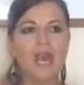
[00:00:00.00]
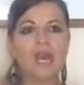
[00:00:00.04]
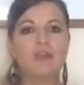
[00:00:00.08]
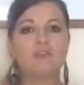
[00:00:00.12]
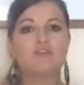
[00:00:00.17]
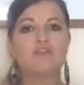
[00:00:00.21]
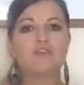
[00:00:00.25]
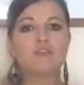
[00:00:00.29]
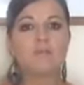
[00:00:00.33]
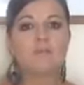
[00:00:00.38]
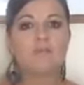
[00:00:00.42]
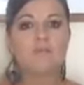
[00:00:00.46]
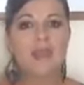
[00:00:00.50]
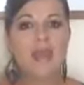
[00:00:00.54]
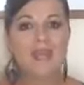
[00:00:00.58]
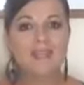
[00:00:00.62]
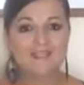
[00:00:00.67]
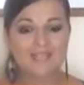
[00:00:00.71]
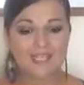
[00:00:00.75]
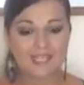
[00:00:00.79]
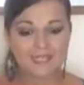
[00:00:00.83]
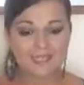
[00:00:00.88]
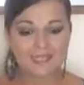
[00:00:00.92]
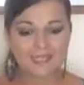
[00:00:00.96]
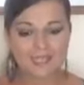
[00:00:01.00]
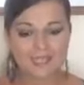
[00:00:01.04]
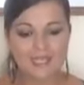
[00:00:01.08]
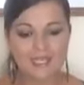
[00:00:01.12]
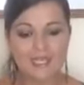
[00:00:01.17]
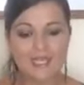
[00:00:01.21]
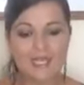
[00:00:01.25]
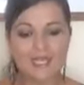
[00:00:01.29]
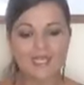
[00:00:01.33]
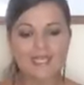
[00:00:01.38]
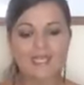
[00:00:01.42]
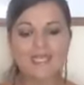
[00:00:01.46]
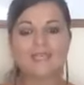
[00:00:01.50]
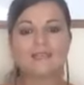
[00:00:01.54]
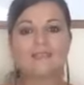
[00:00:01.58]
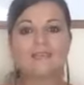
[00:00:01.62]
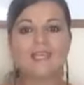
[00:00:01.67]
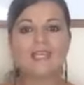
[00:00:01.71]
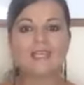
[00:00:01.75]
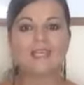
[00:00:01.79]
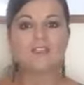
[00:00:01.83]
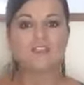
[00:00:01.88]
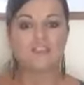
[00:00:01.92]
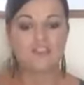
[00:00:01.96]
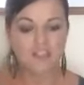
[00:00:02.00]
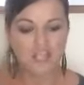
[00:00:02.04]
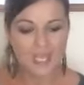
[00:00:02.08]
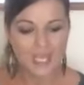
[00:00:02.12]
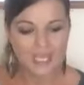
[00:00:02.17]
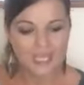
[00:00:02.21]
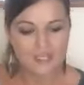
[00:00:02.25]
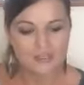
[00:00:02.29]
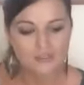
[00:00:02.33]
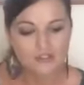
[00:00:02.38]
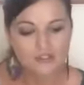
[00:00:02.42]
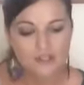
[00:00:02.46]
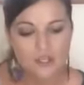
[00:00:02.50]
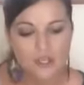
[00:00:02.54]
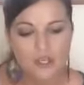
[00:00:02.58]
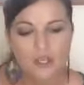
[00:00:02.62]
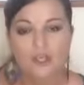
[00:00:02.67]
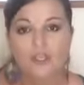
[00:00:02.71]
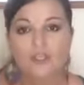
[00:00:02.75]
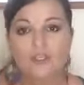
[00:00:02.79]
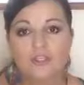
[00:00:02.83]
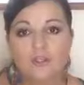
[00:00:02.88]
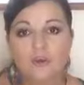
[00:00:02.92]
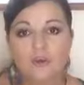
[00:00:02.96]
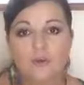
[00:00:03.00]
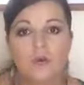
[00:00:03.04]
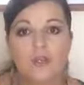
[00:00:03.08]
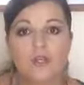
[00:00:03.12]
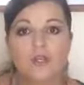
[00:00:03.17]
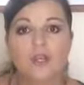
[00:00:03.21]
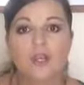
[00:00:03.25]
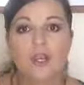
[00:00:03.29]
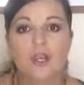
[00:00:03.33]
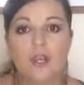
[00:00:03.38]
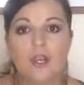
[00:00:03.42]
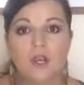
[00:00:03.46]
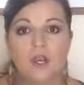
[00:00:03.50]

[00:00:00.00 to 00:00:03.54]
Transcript: dramatically it can change your